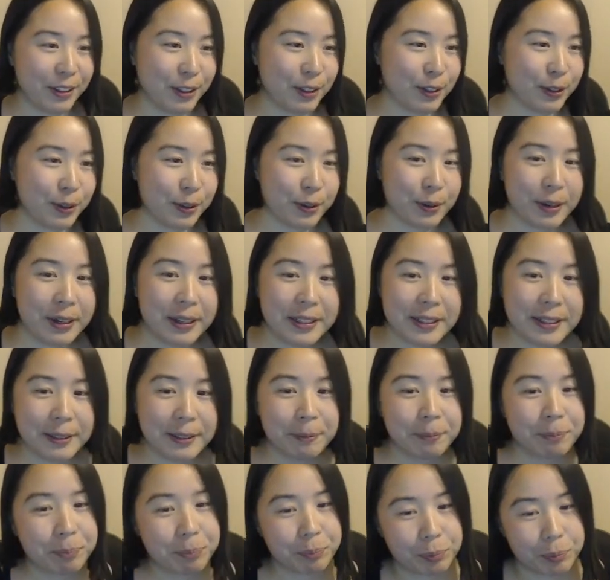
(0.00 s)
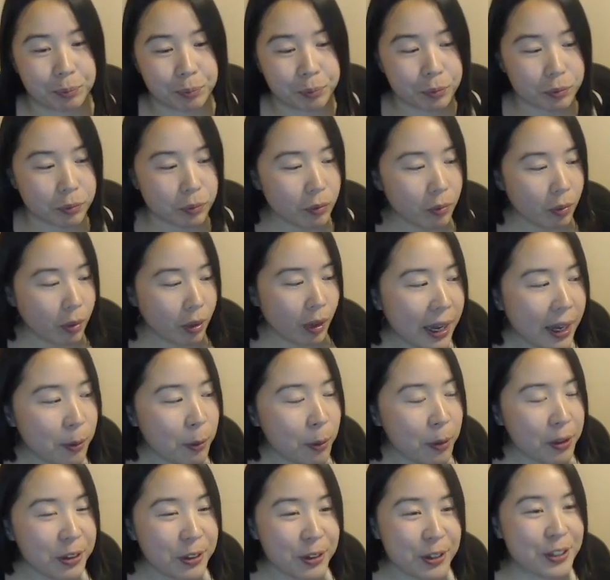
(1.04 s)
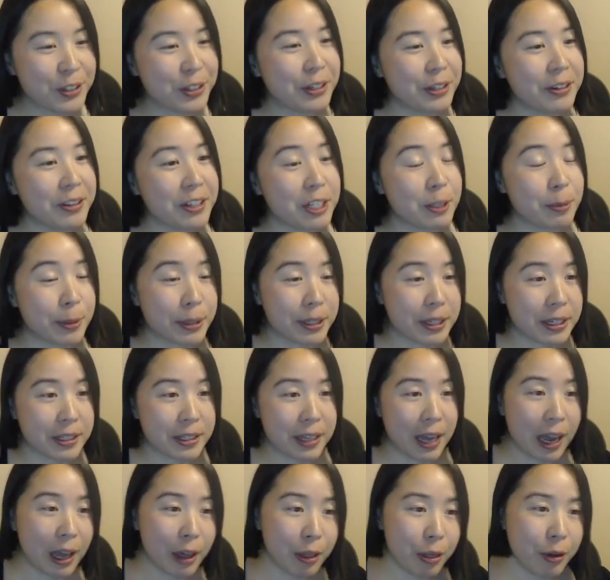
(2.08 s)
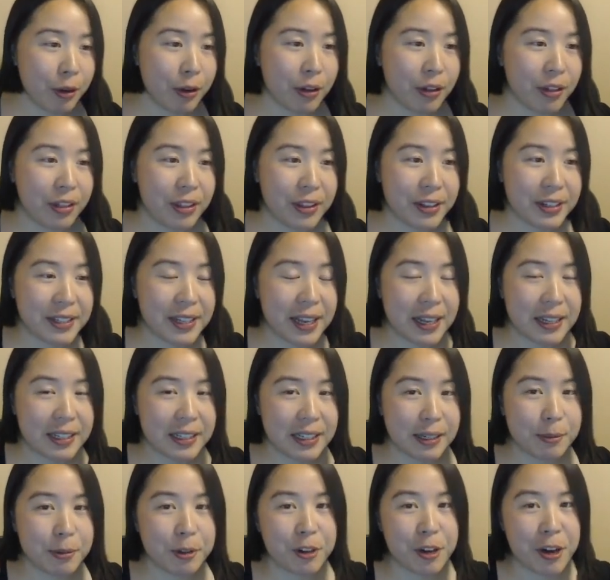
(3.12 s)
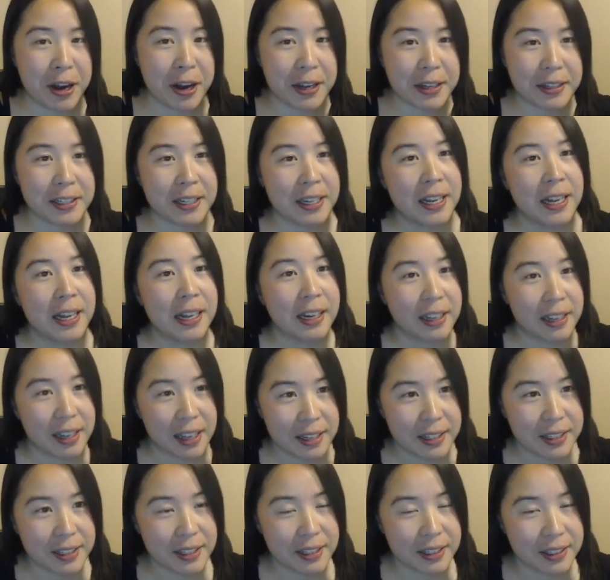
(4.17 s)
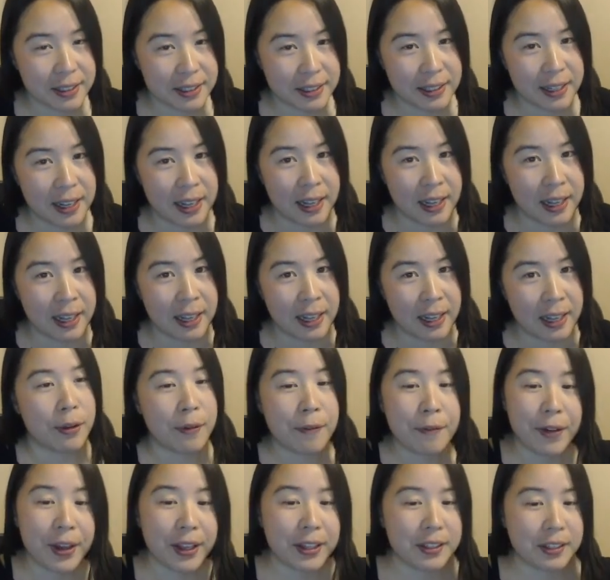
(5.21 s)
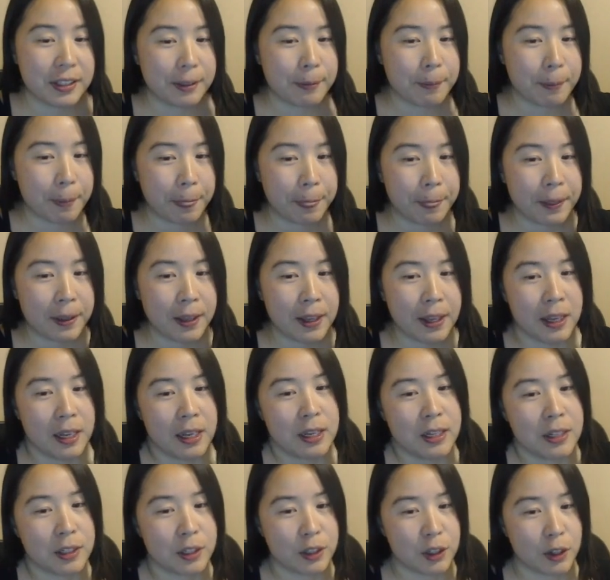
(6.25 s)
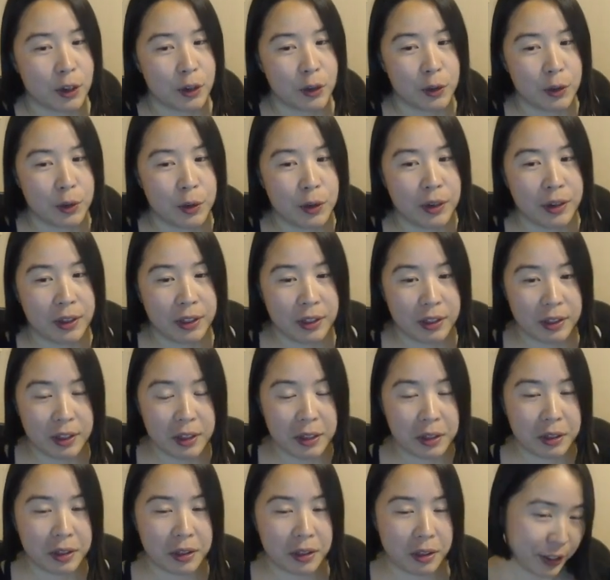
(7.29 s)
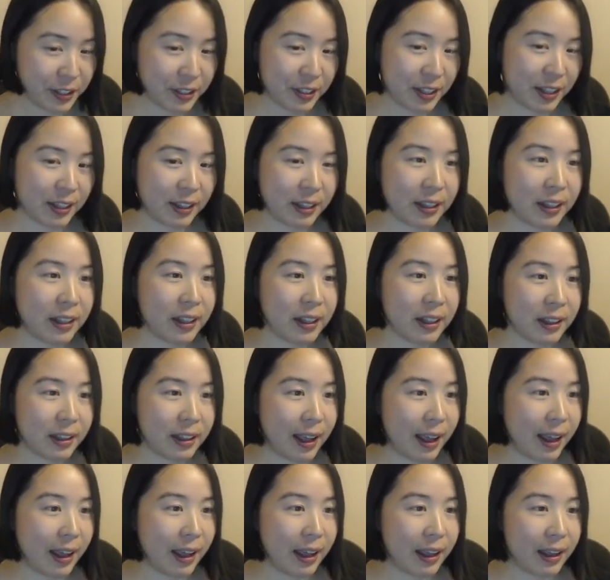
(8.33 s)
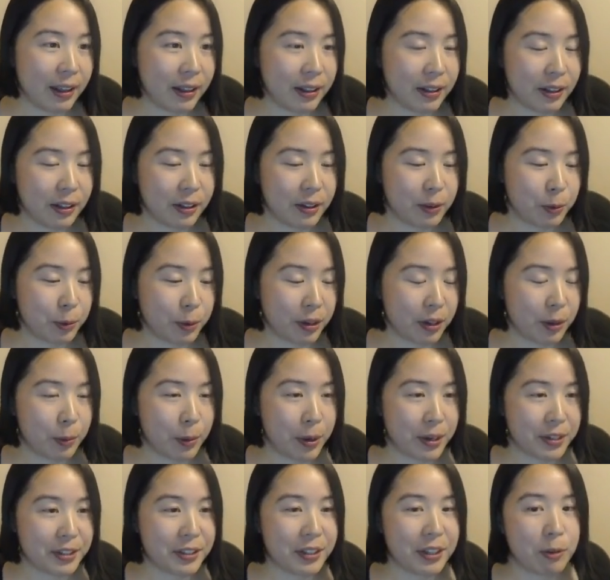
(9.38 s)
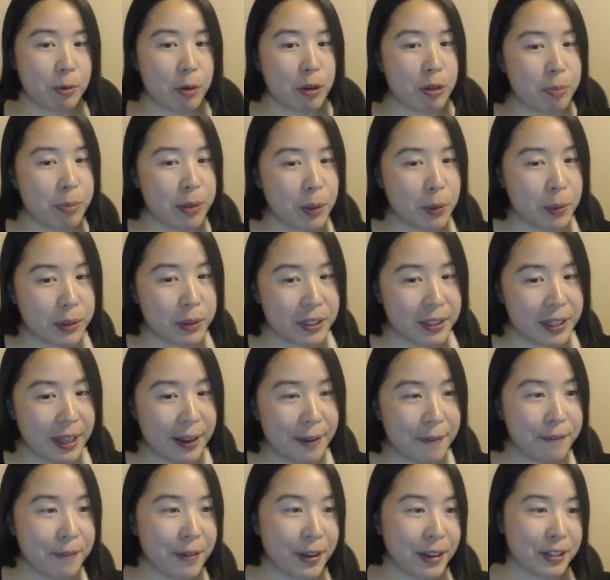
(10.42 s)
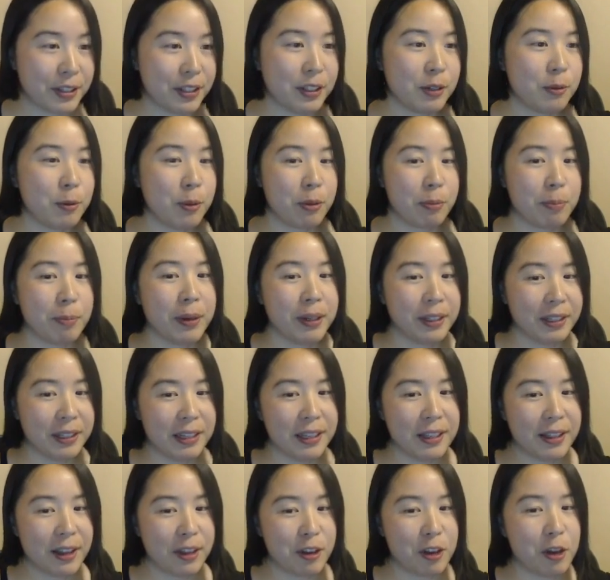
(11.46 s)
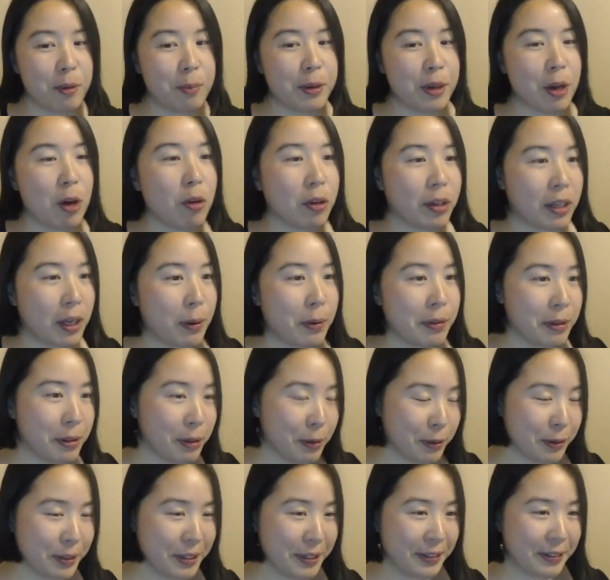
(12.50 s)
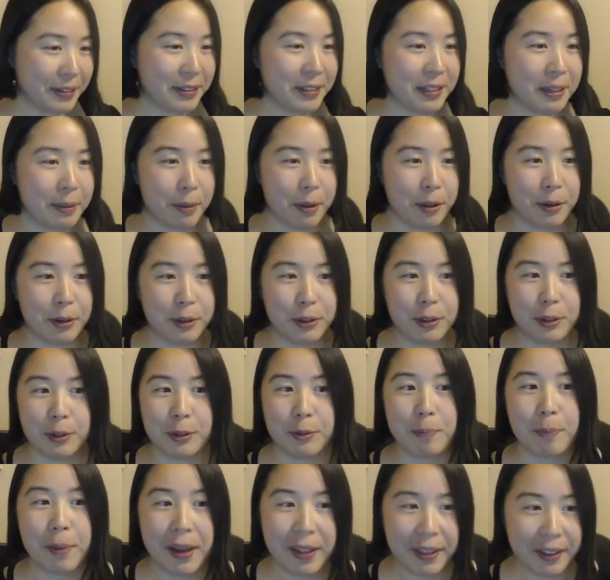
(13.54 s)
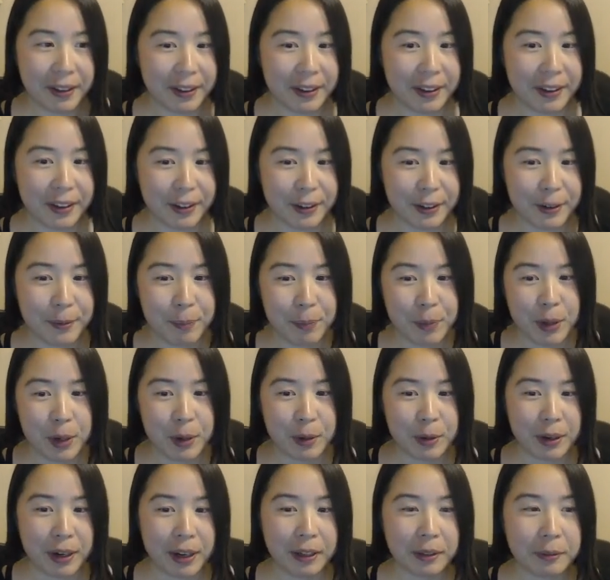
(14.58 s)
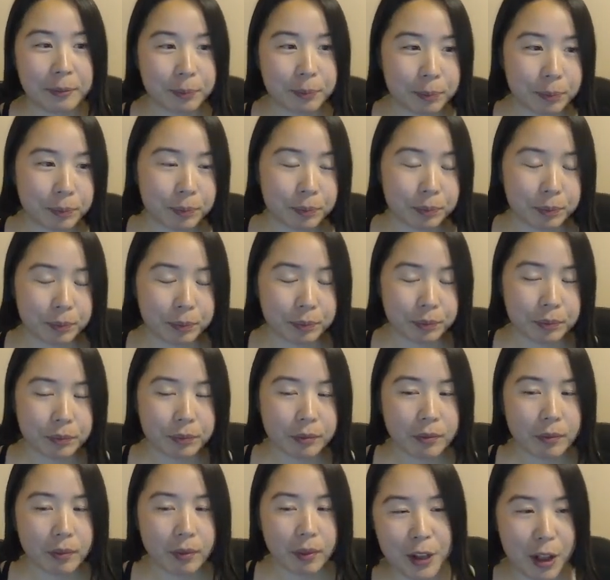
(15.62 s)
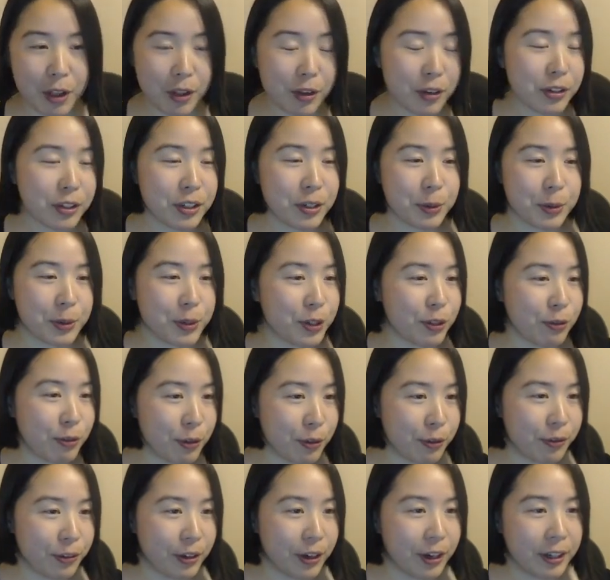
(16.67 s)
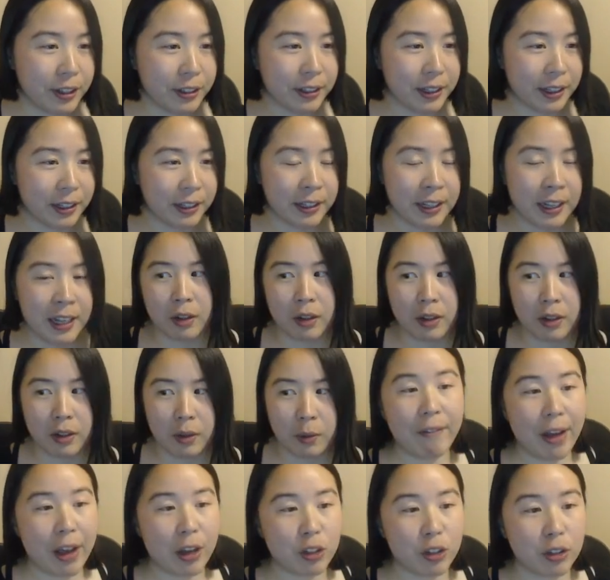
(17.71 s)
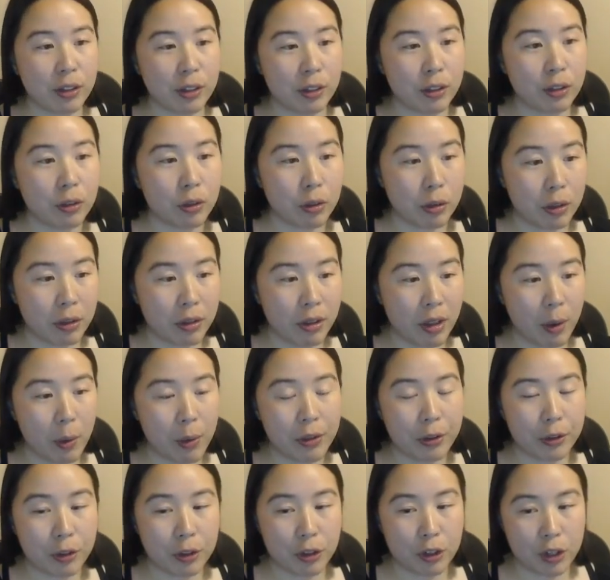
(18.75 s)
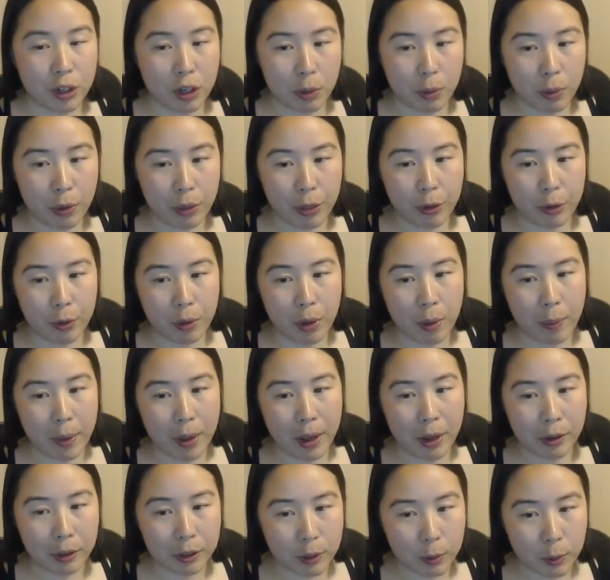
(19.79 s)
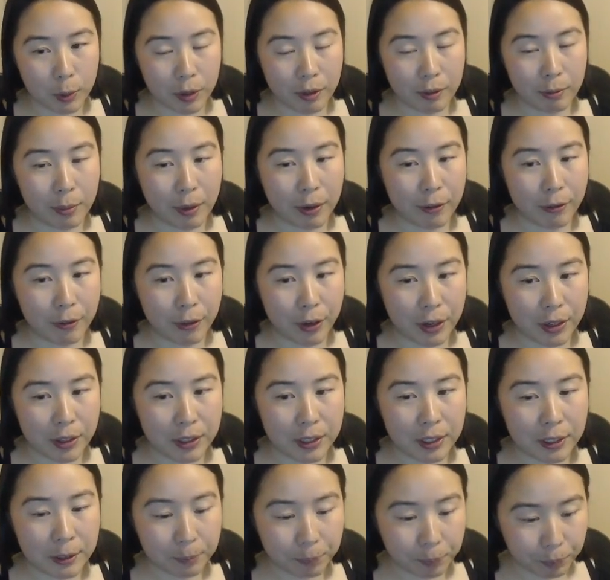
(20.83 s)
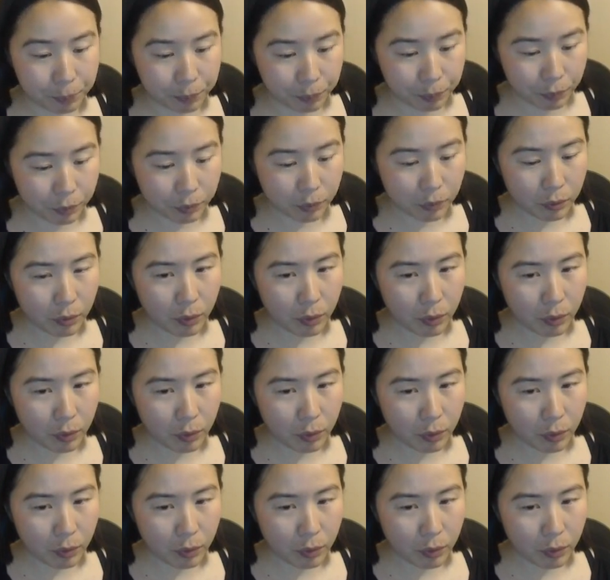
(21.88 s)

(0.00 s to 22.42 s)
betting stories. I wanted to share this because I thought this has some great lessons to investing. So the first thing that really resonated with me was that investing with money, that you'll be okay with losing, similar to betting here, right? $50, it was just for fun. And I have actually a story that I wanted to share with you about one of my friends